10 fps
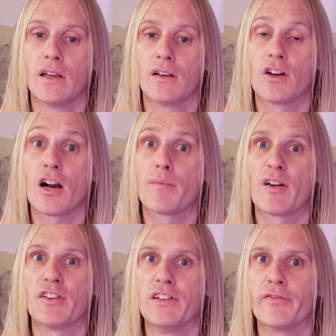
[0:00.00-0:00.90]
talk
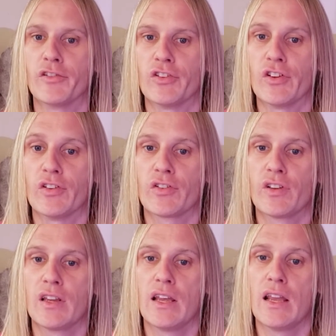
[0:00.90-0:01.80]
about the differences,
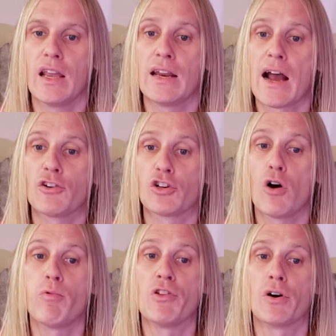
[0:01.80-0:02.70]
and how to
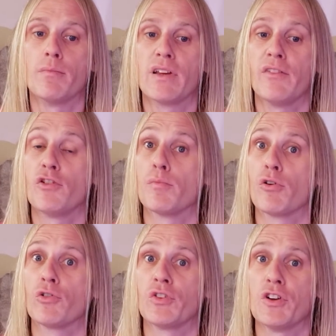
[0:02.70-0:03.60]
cope with them if you're a
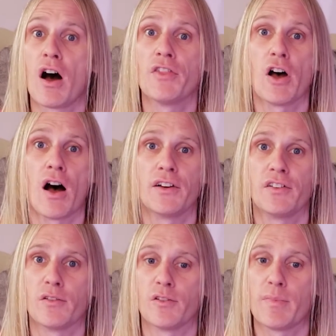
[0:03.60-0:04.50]
person on the
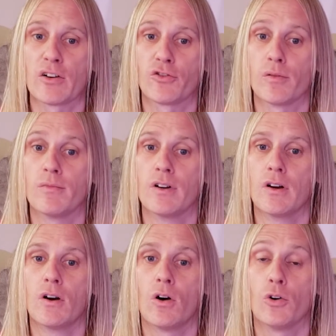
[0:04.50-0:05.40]
autism spectrum
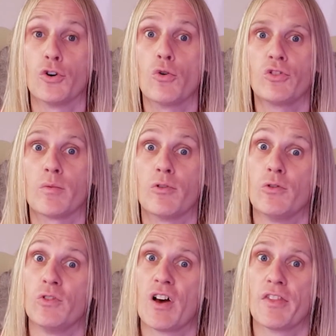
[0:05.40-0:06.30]
or know someone
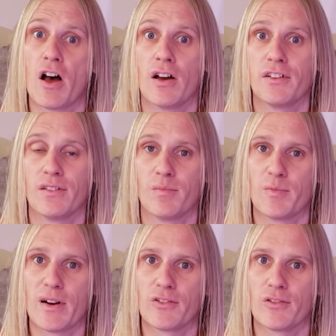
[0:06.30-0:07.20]
who's on the autism
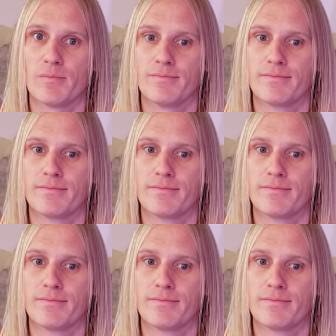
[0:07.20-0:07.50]
spectrum.